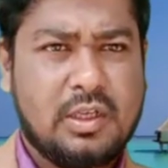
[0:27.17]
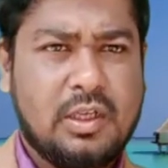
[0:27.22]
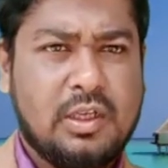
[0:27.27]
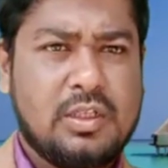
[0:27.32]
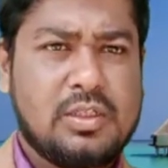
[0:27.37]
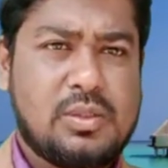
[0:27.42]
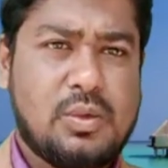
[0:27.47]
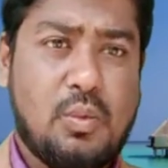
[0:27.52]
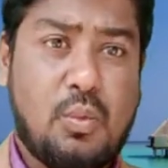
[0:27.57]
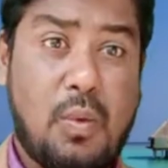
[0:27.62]

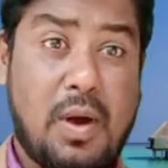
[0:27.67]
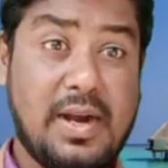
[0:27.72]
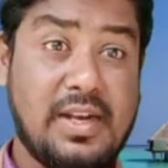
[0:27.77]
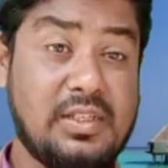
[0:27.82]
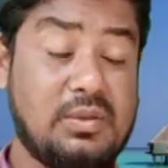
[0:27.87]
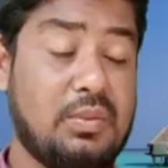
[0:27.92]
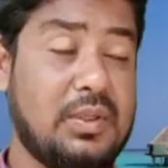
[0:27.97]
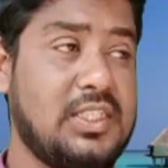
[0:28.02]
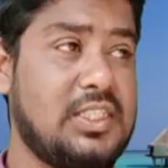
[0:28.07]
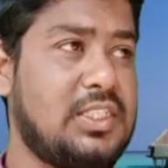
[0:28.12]
So what is
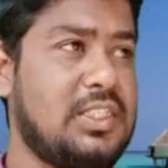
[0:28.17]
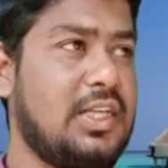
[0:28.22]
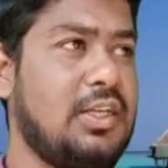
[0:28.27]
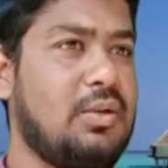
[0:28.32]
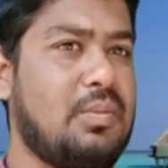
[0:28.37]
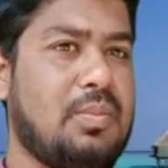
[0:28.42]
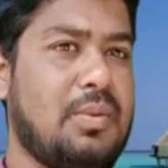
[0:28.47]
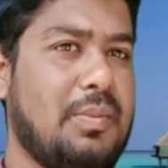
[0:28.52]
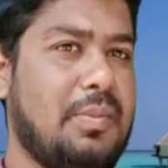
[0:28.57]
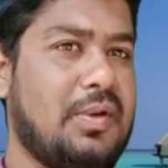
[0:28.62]

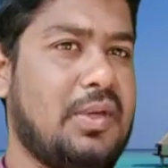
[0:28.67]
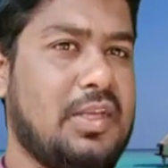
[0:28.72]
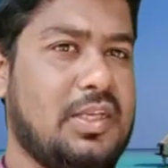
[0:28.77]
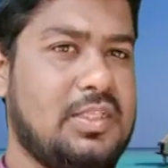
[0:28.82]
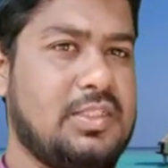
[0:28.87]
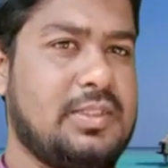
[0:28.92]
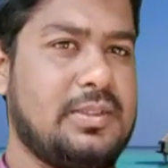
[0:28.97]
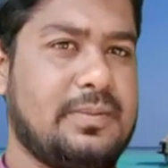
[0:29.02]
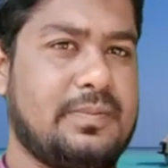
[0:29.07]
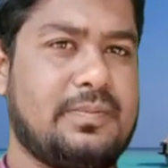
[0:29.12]
vegetative propagation?